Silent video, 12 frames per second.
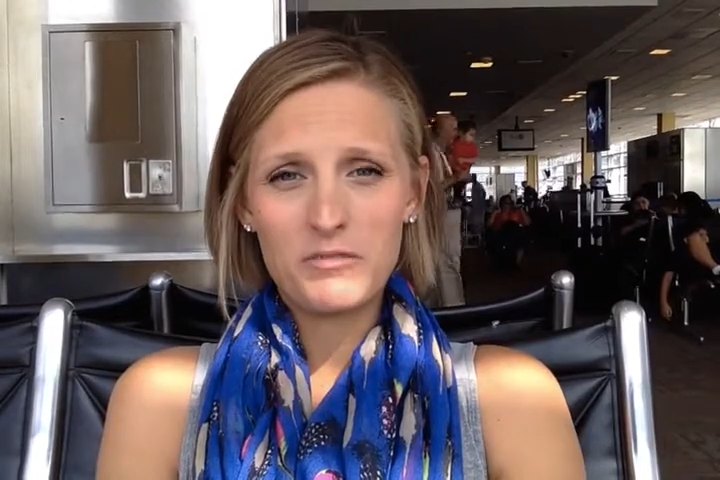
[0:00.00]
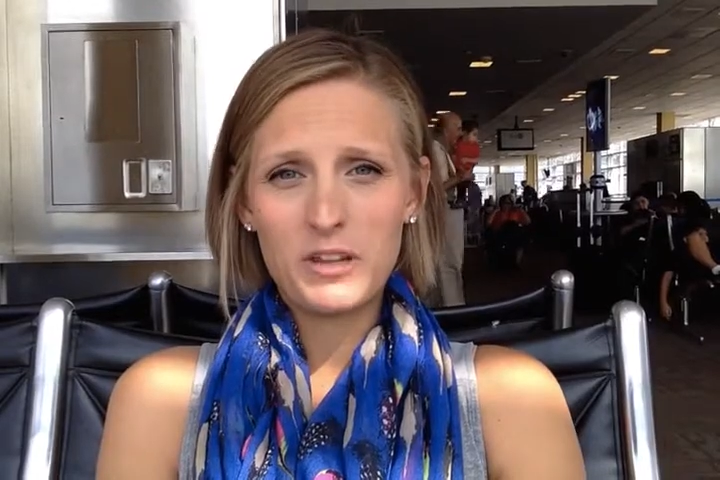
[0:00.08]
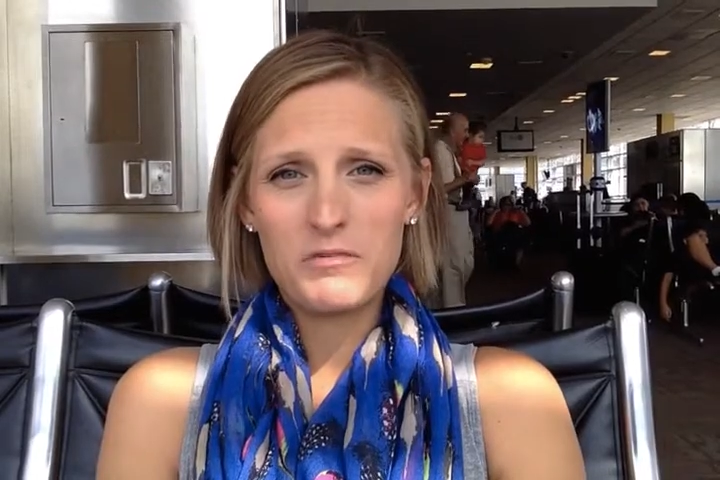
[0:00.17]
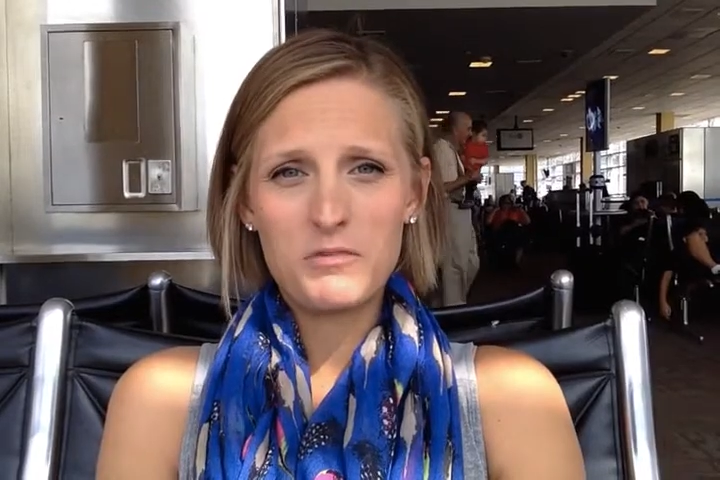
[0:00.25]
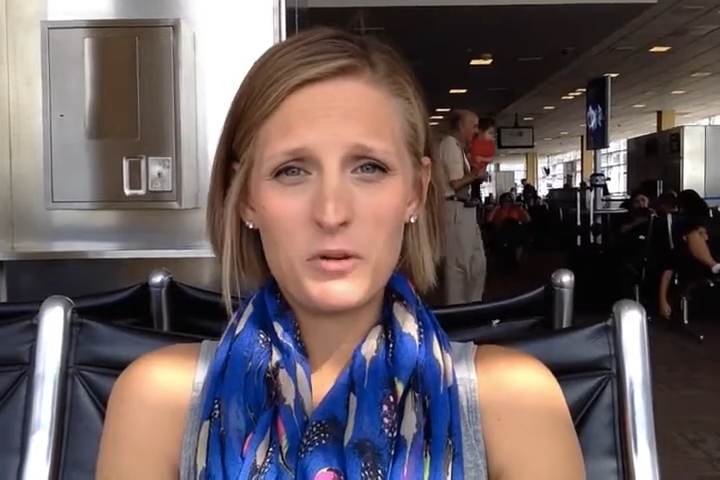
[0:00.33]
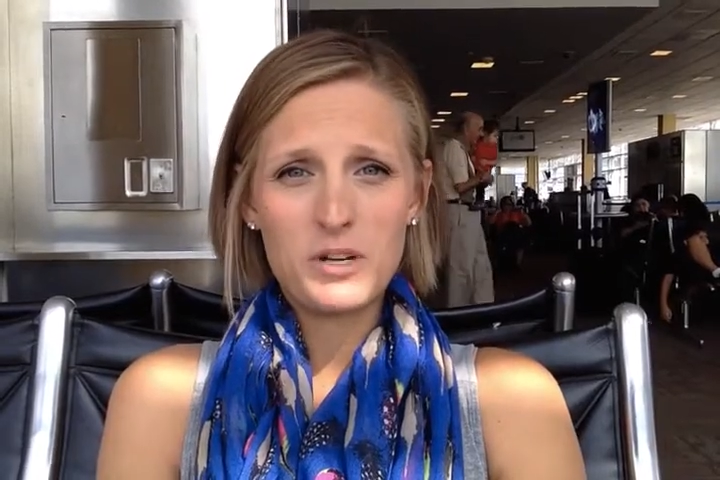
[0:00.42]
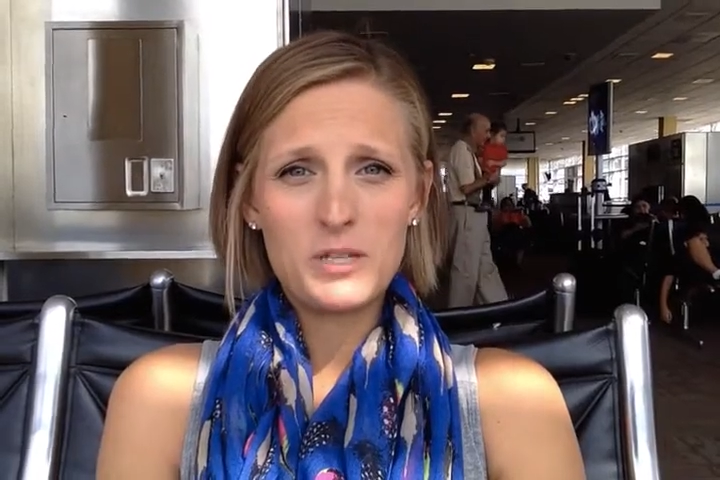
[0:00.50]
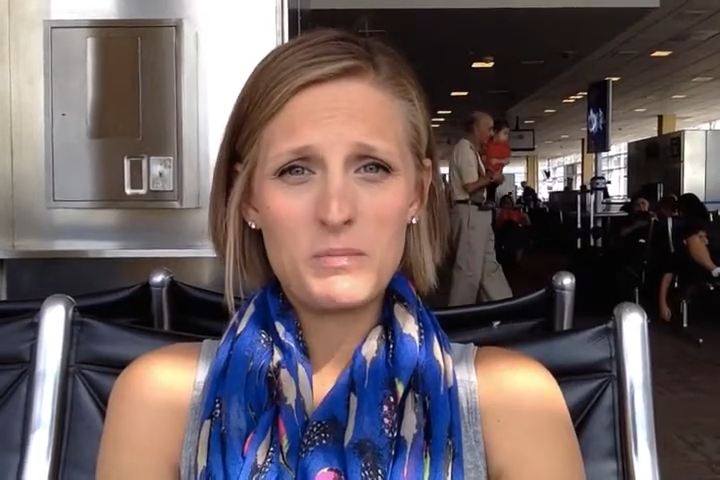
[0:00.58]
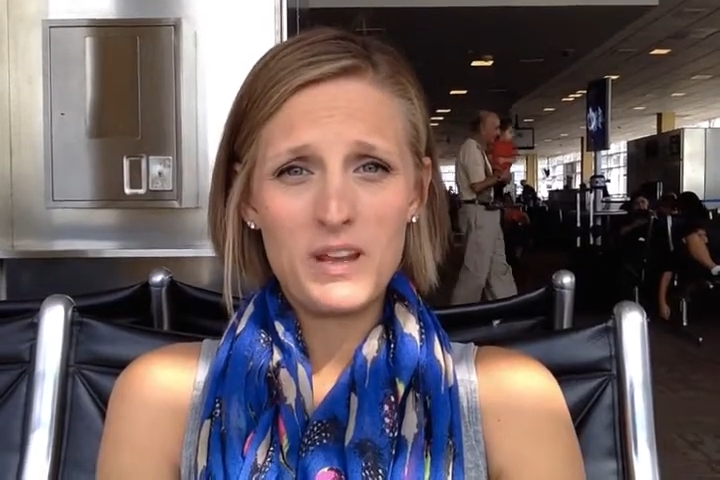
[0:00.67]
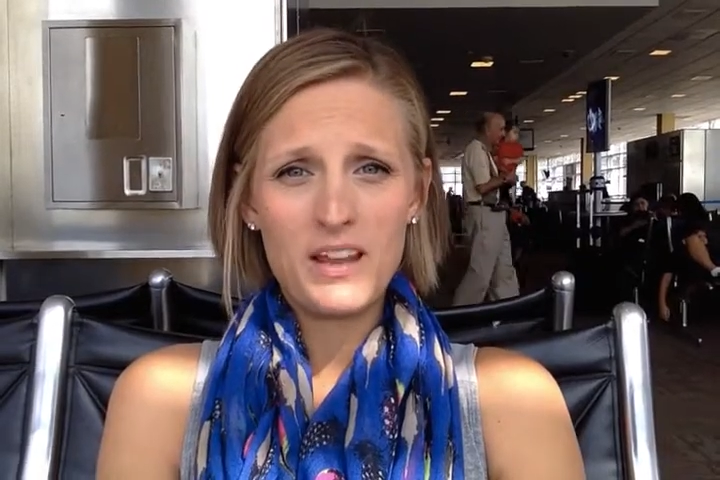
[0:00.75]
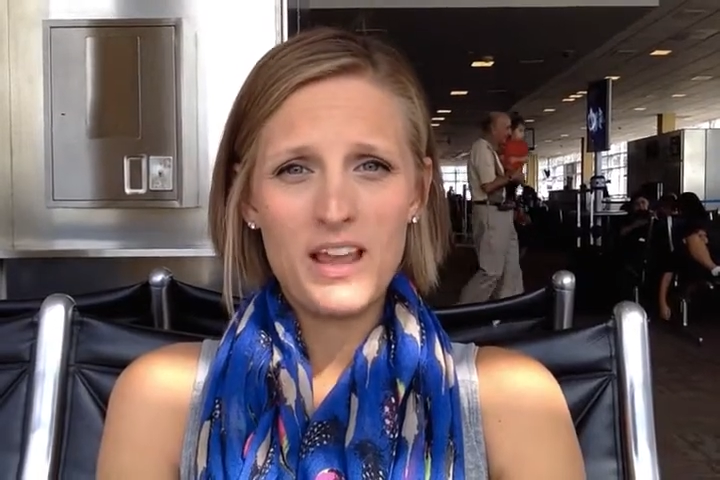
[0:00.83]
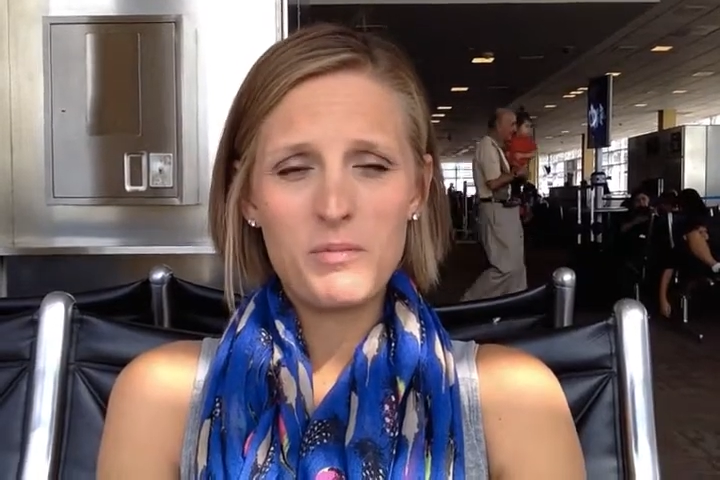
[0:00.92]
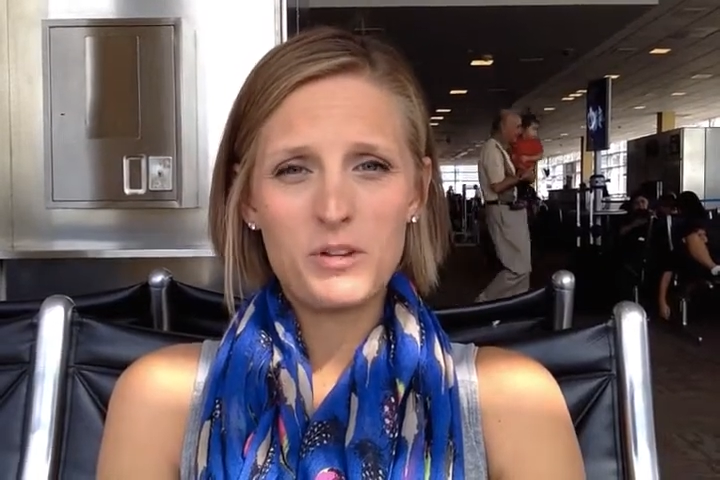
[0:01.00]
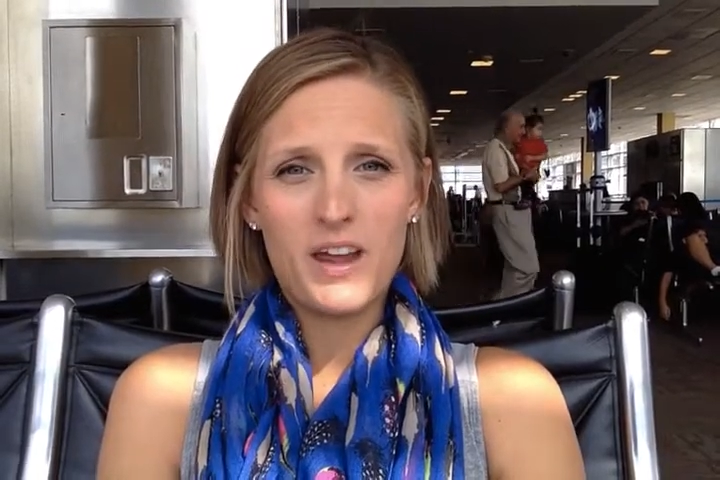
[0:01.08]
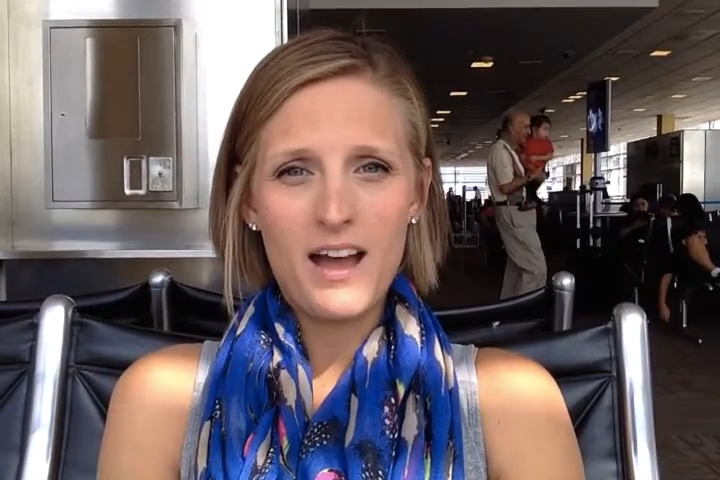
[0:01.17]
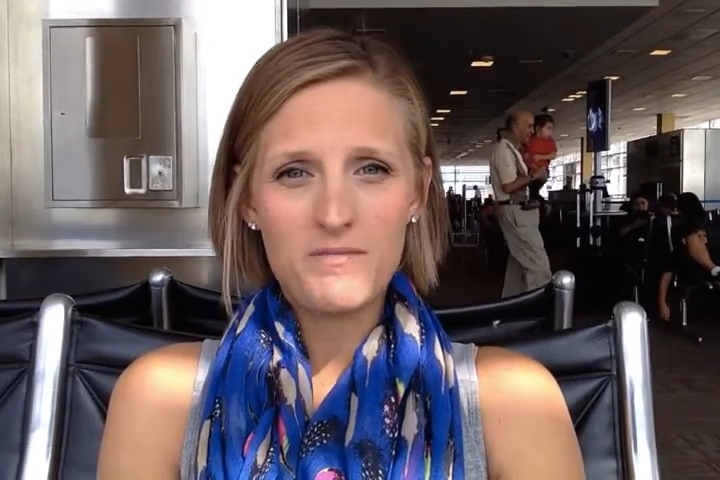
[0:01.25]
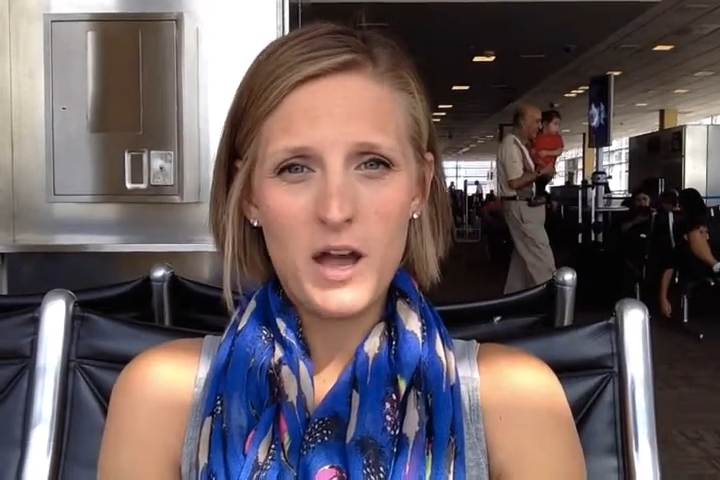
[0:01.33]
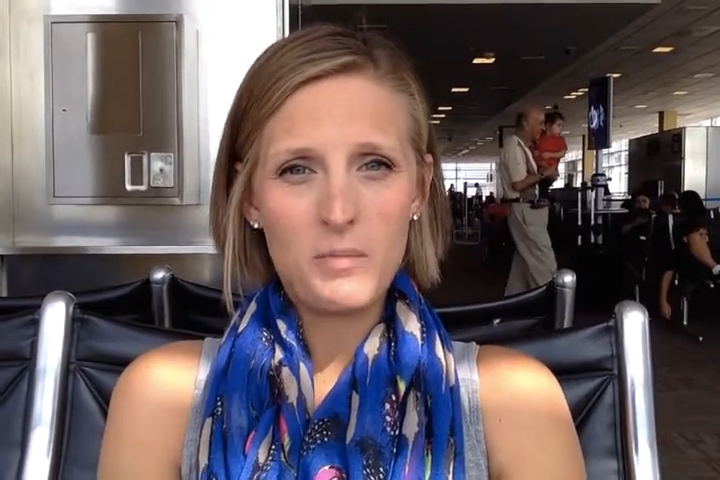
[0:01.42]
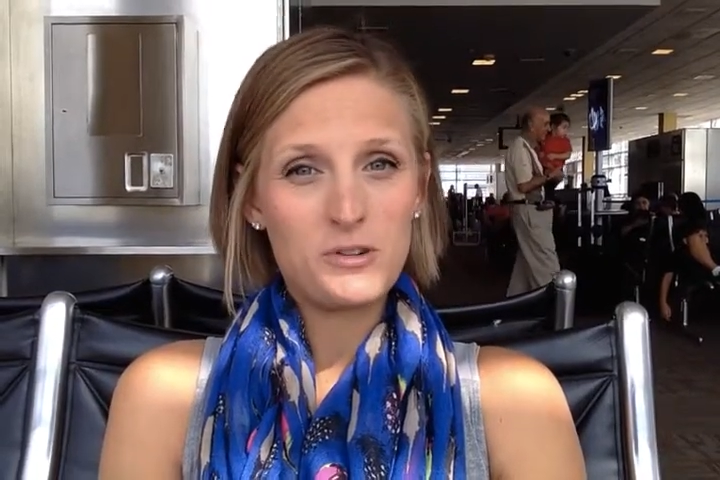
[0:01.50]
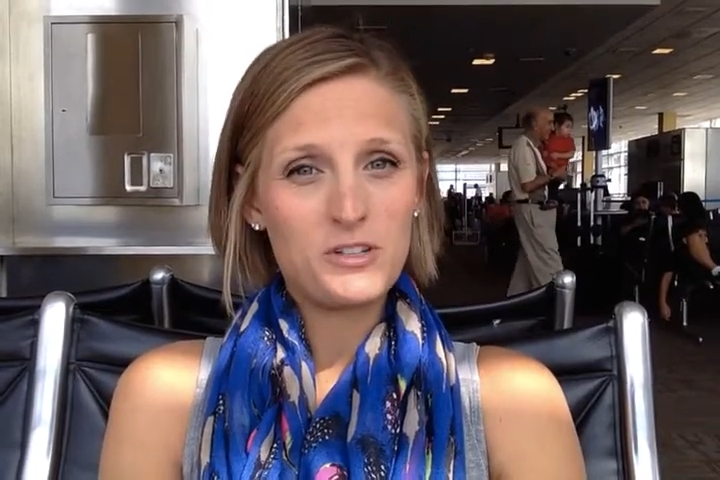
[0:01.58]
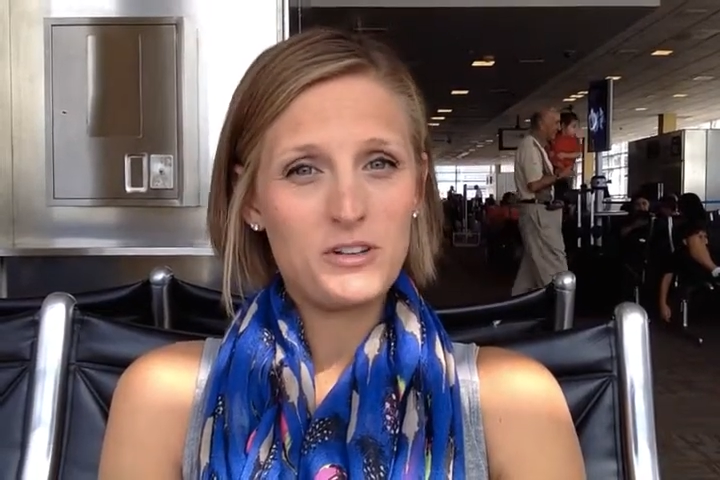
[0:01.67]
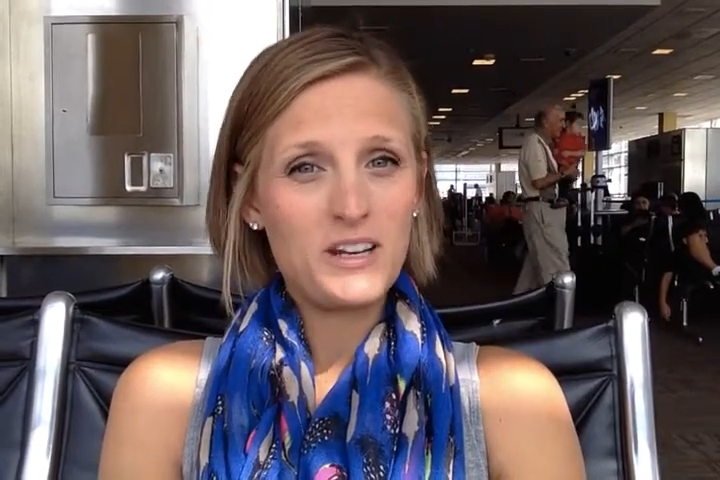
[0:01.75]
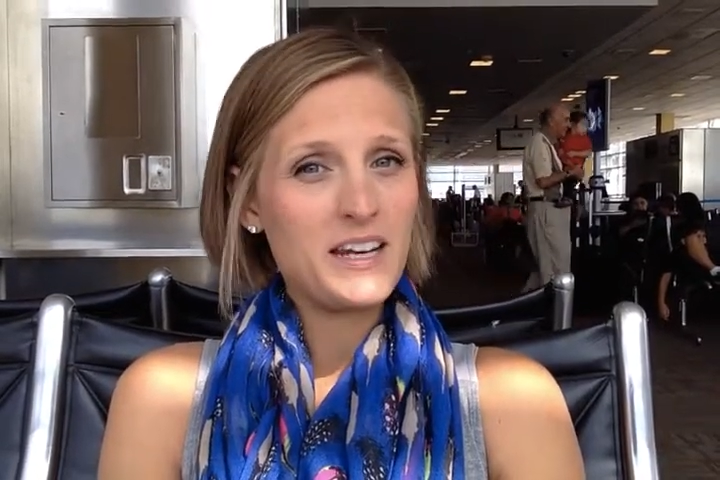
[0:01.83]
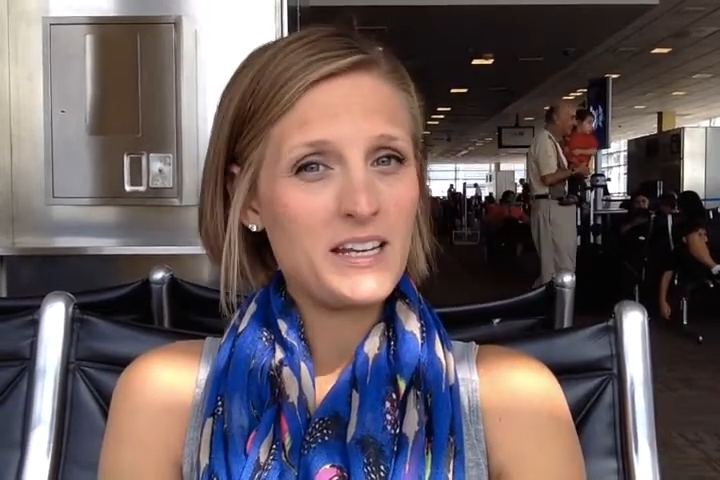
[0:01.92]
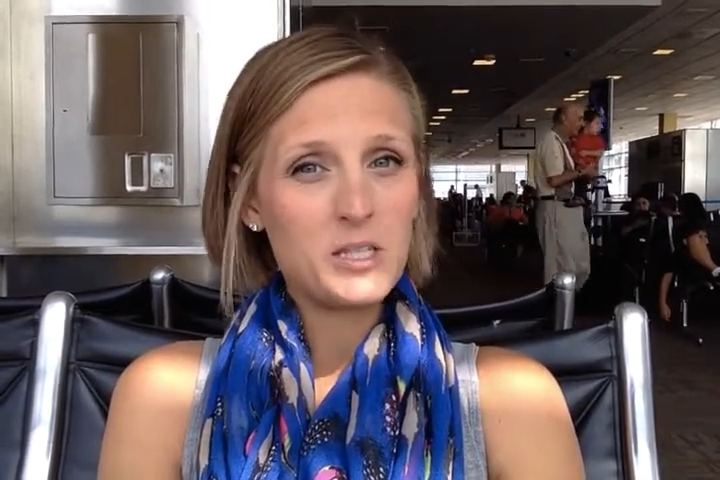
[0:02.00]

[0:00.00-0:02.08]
really floored to be able to have the opportunity